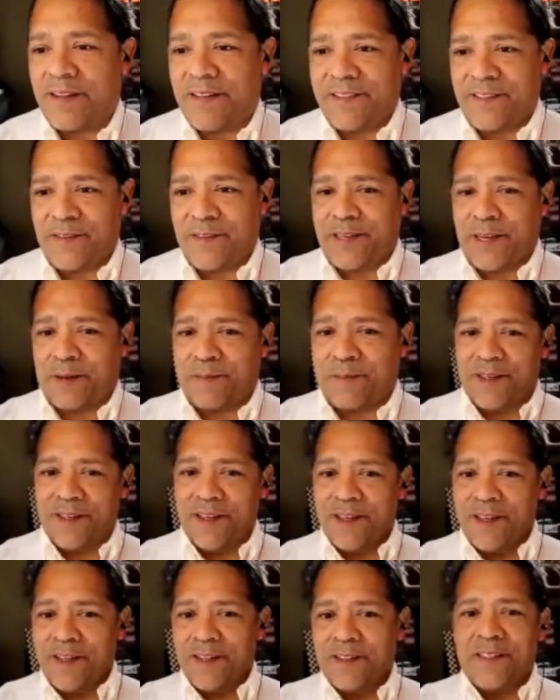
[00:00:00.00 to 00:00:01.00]
You come
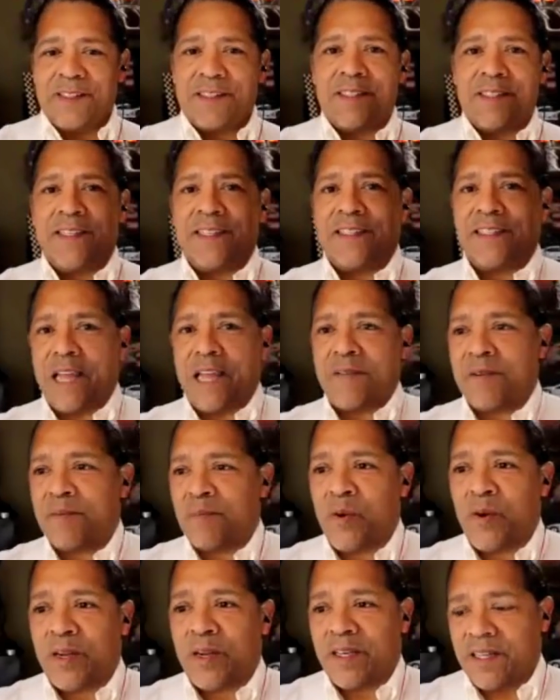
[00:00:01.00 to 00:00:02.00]
to listen to David
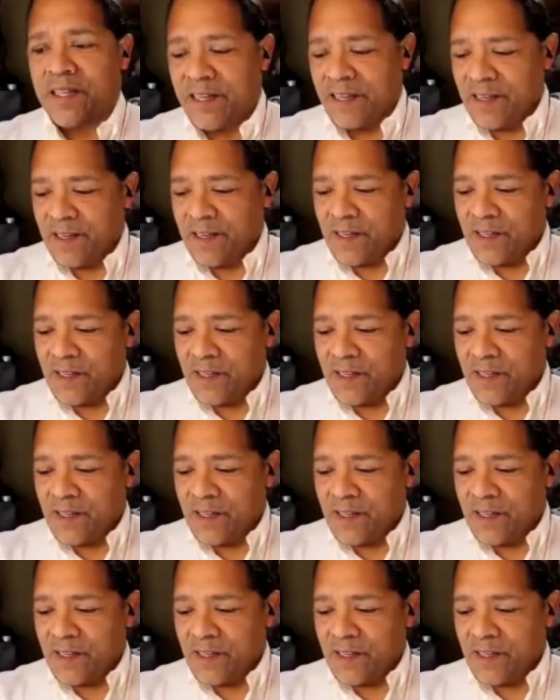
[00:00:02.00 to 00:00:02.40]
Morgan.